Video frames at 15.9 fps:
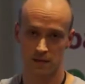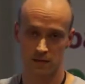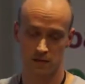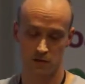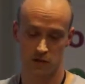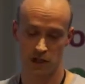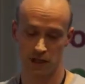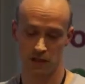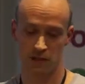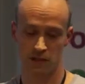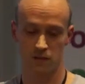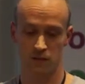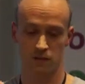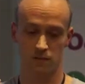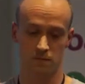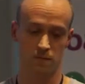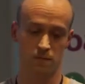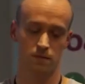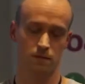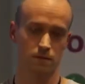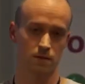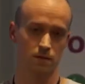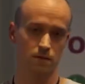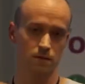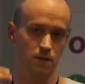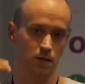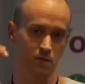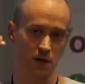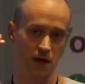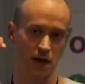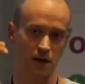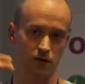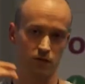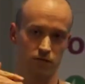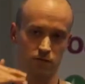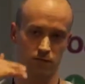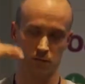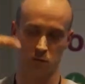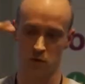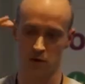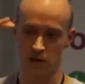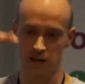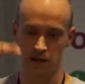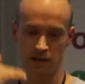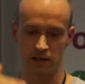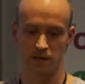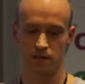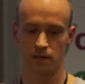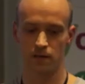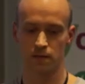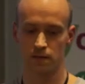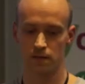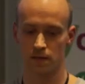to change it to some kind of more linear